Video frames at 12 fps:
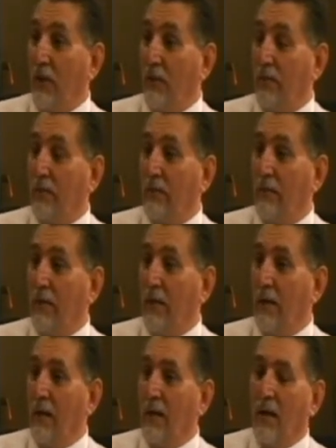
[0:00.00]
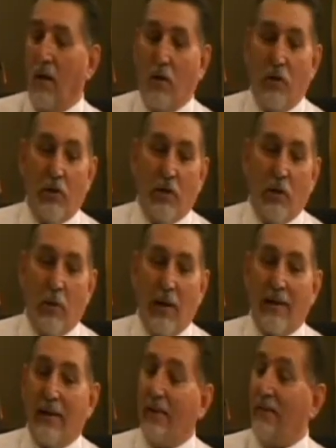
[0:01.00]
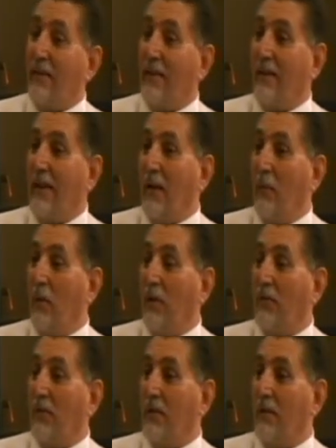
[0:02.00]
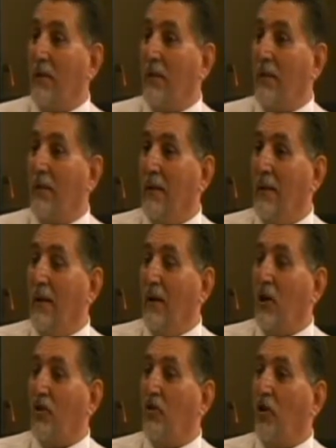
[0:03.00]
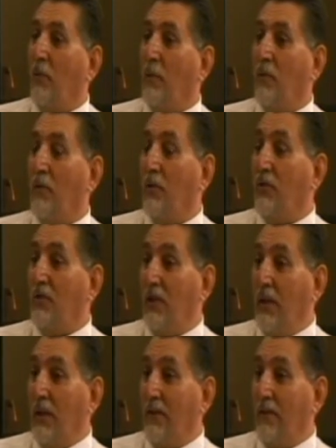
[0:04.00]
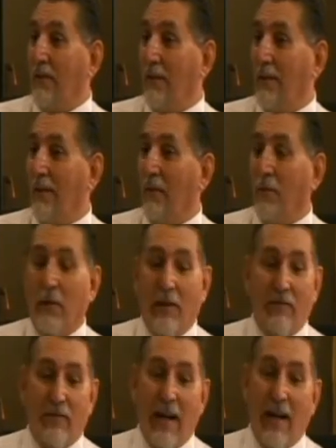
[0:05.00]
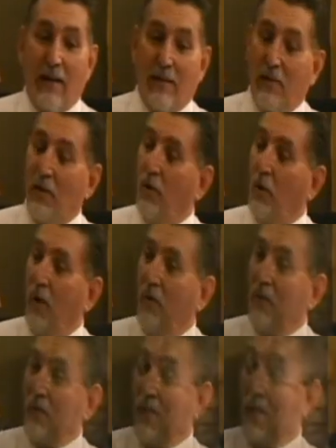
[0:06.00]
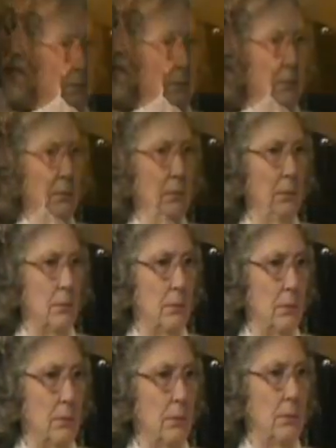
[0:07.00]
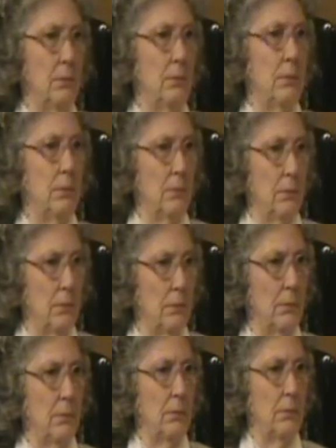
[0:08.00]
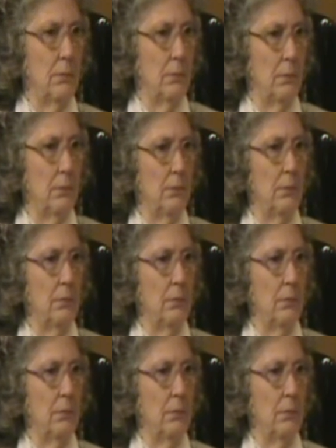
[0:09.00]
Right. Or, you know, I guess that, that wasn't a, a terminal disease, when in fact, you know, oftentimes it's God who has done the, the miracle.